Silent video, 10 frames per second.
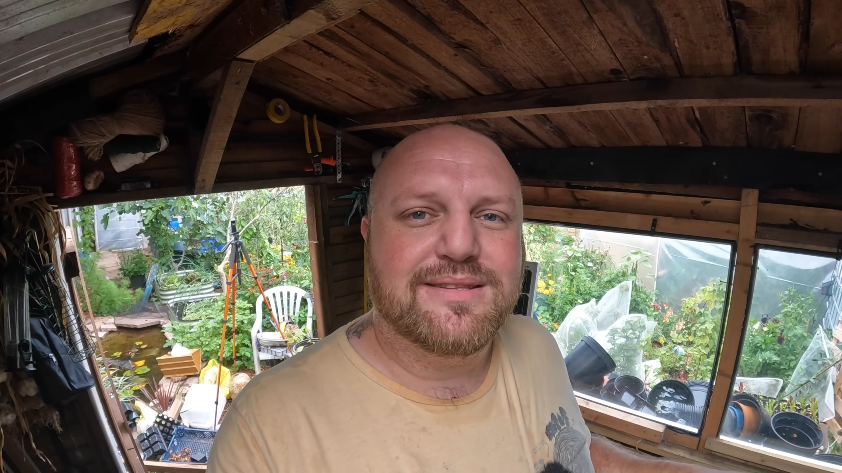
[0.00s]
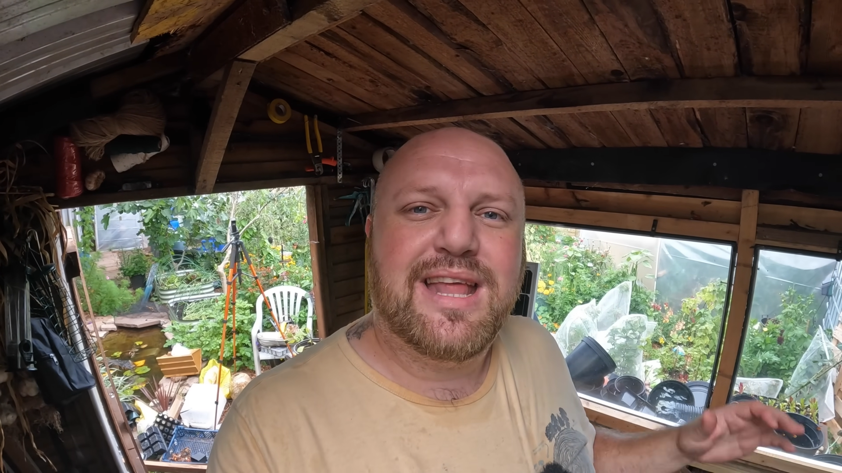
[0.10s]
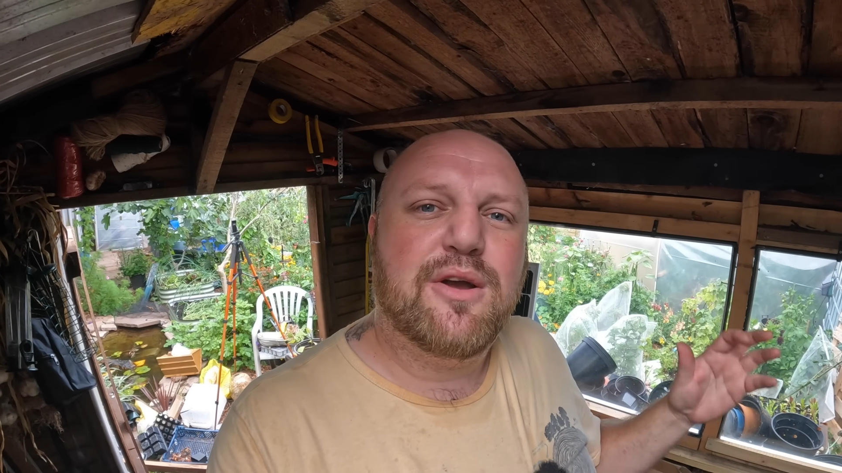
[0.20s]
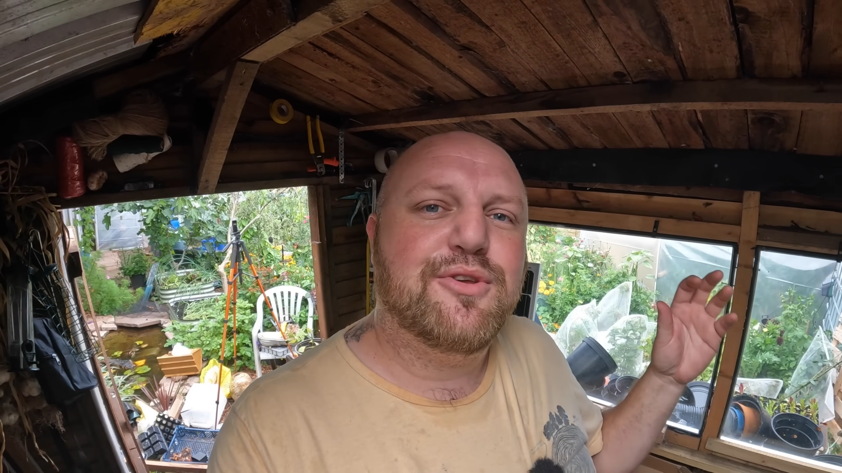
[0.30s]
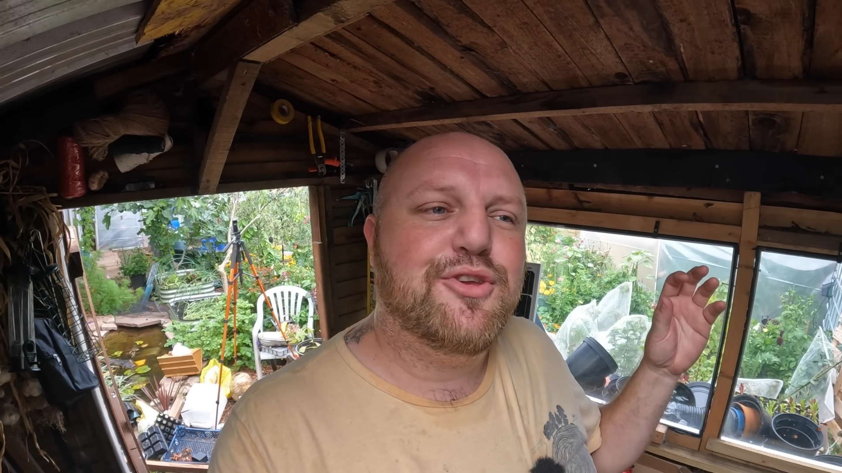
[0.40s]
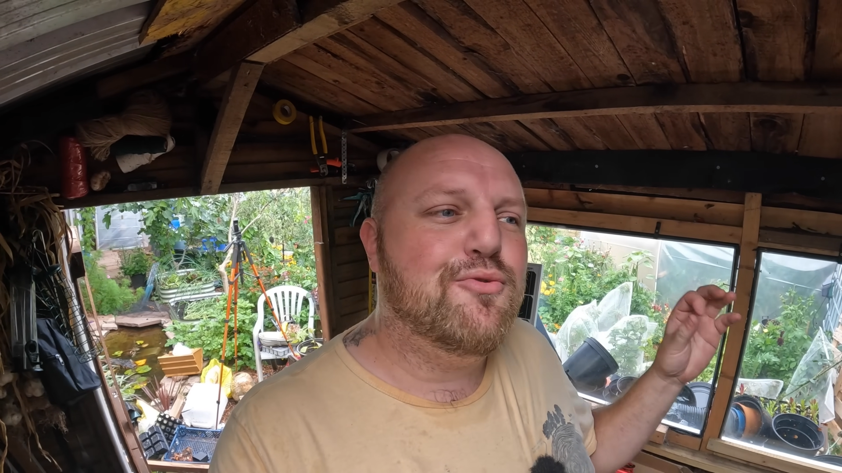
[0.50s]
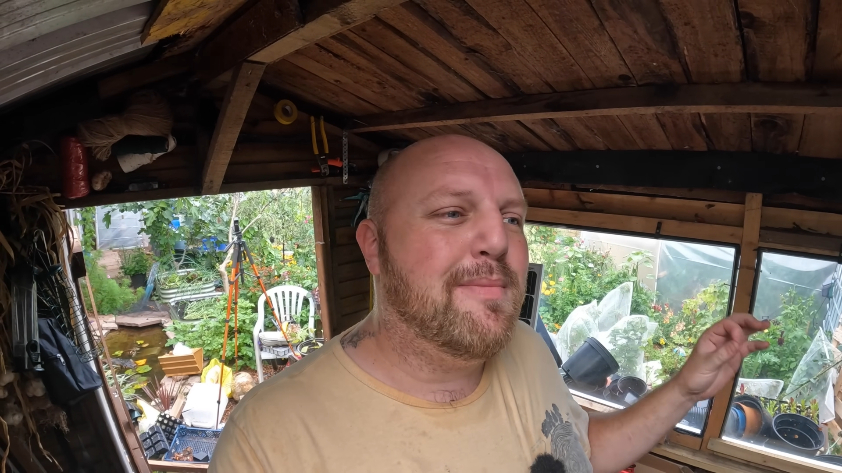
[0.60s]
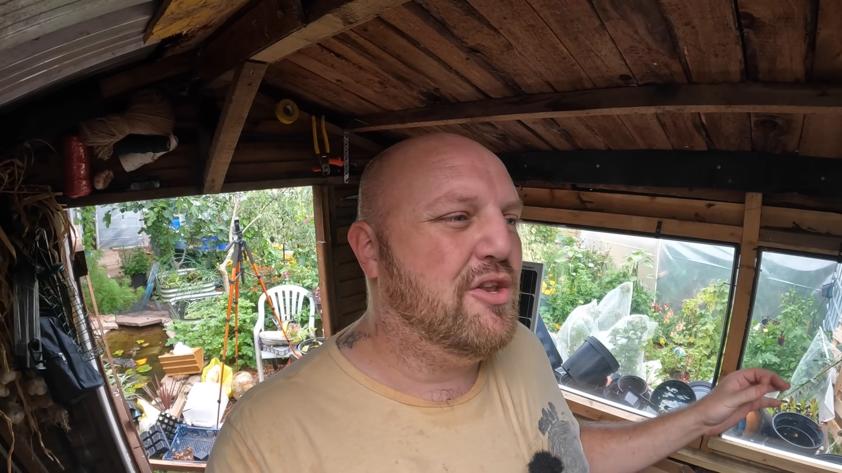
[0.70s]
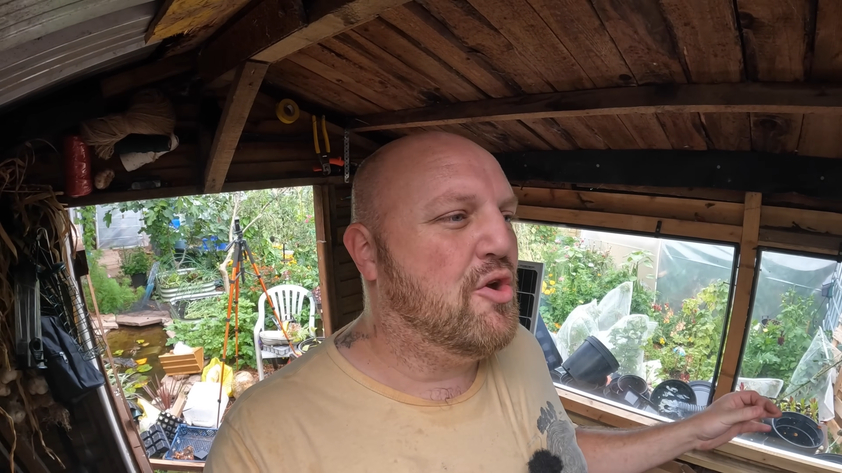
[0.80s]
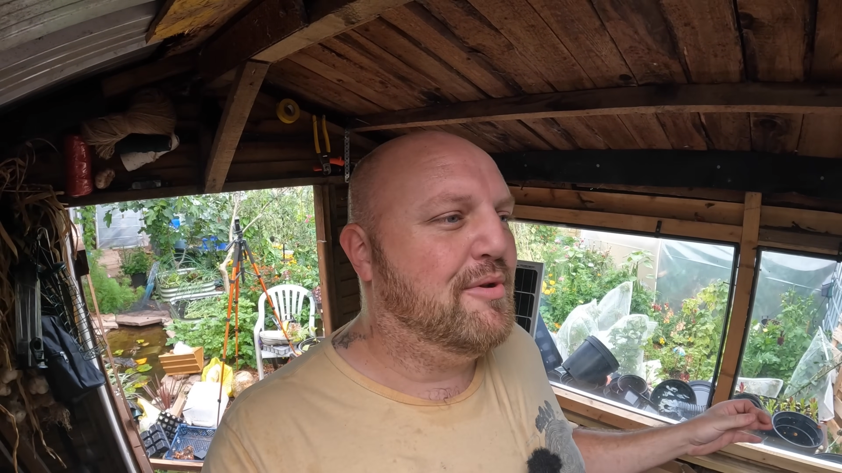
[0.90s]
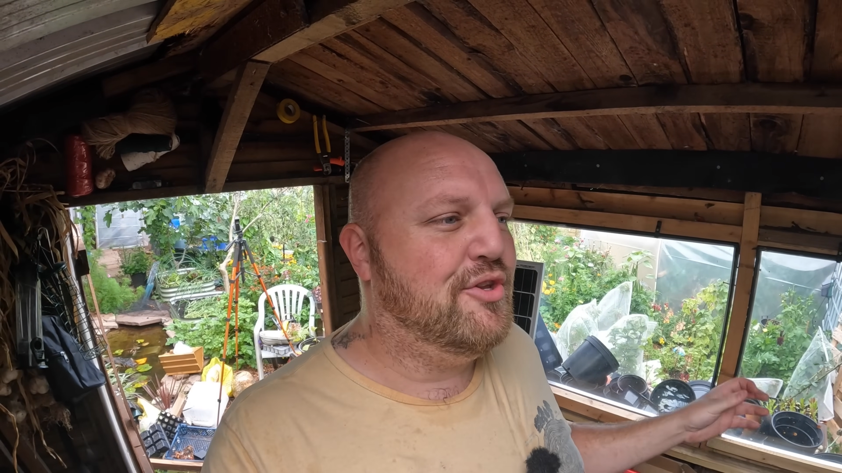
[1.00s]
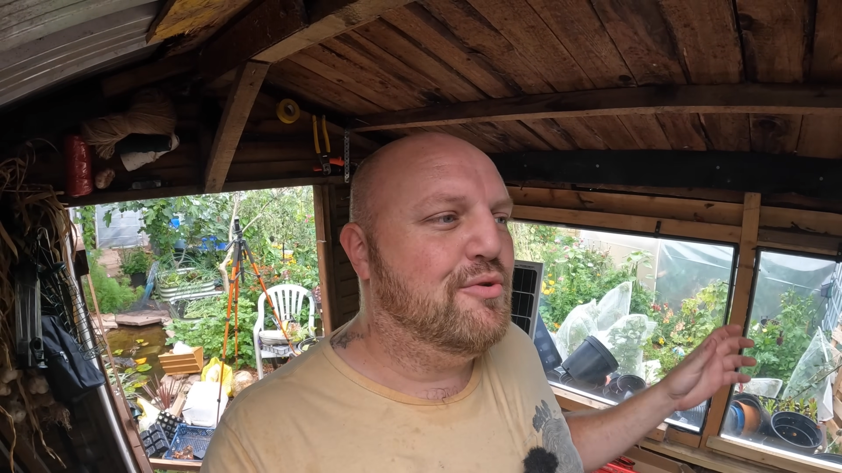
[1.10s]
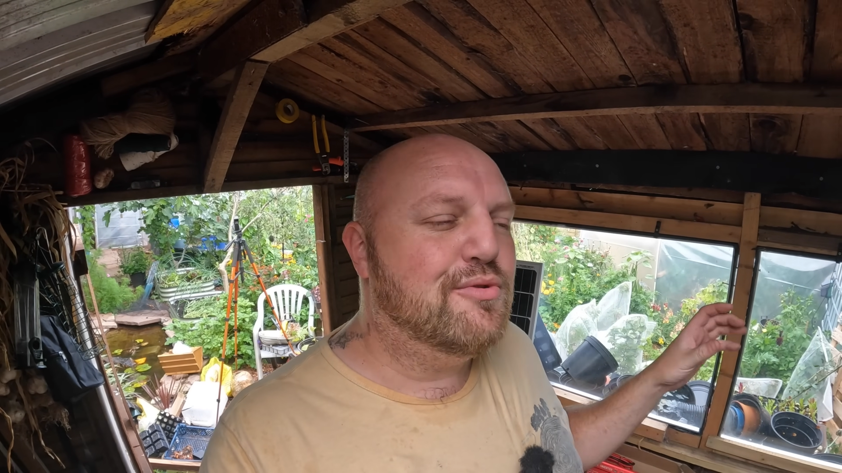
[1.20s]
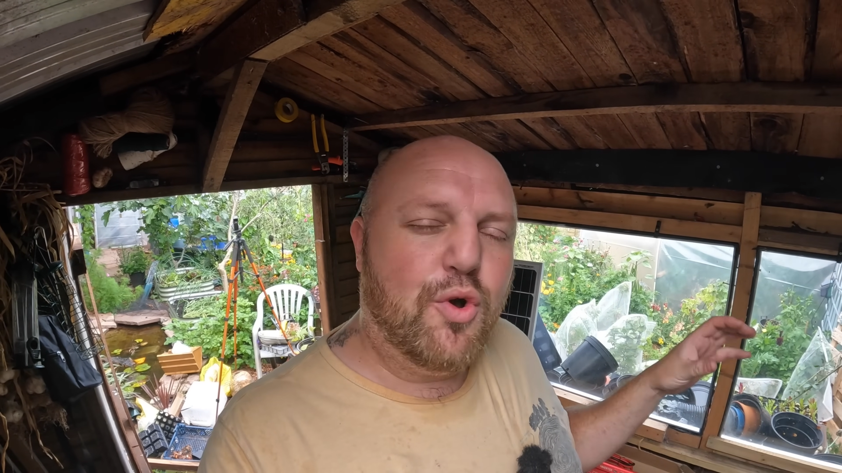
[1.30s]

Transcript: Now you might not want to use